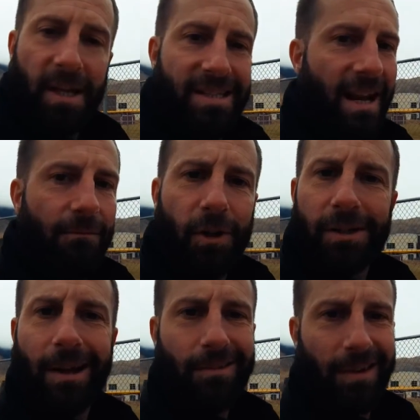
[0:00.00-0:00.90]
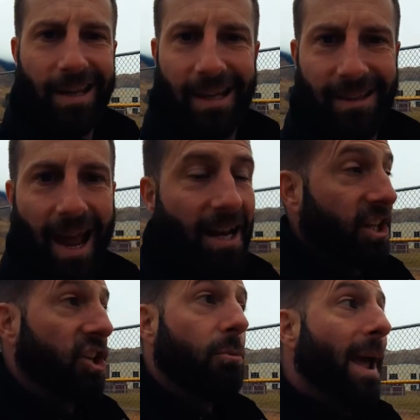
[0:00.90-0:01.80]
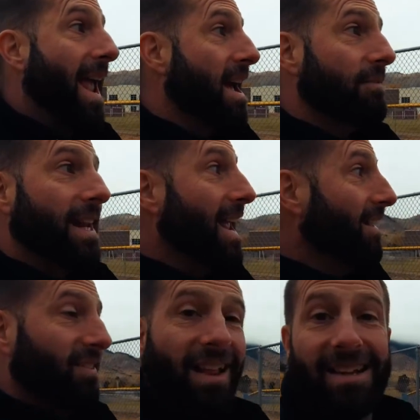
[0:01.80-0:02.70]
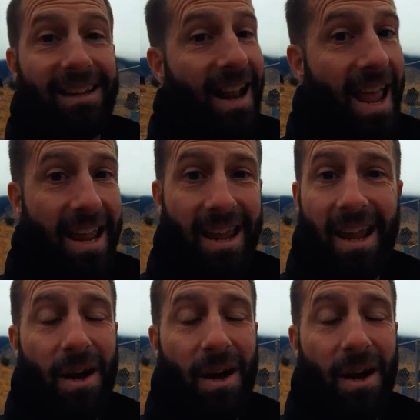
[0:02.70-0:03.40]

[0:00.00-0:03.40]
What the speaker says: Denver doesn't get that. You may have days like today